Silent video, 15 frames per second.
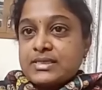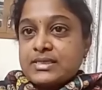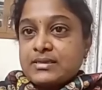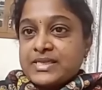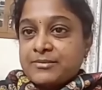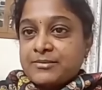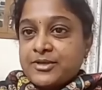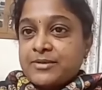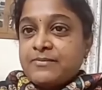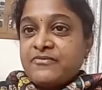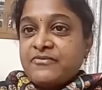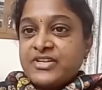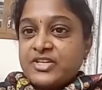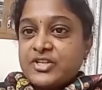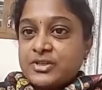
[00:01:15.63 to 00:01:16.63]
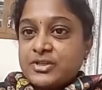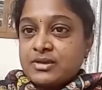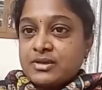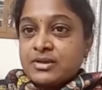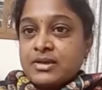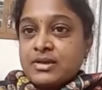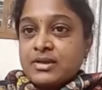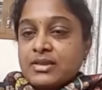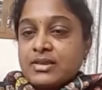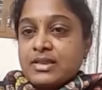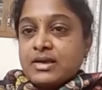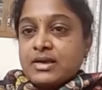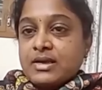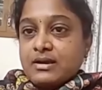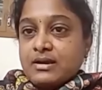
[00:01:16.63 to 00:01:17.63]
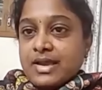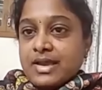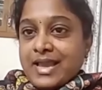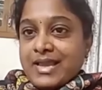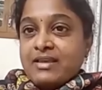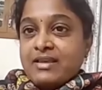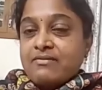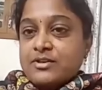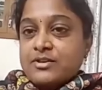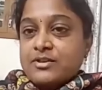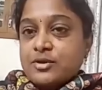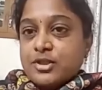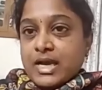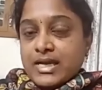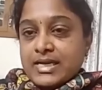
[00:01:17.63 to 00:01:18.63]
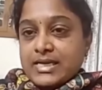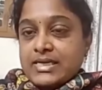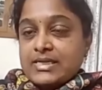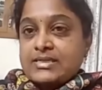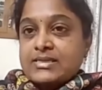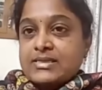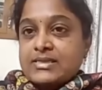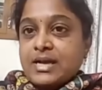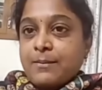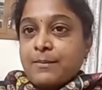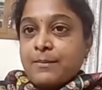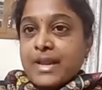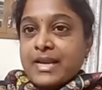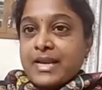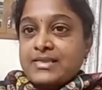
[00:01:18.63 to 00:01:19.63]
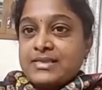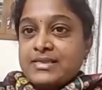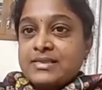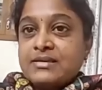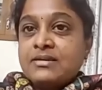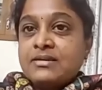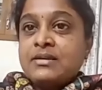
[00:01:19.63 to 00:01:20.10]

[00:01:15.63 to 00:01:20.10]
symptom which the caregivers or the attenders complain is